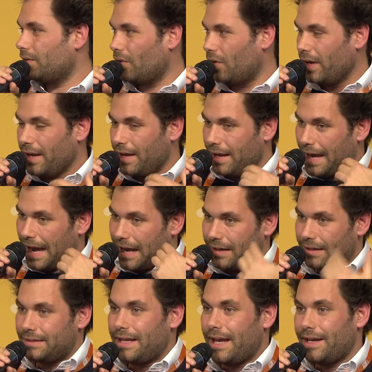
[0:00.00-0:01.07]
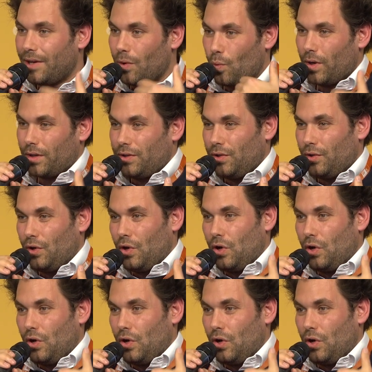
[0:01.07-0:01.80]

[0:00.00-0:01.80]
So understanding what you're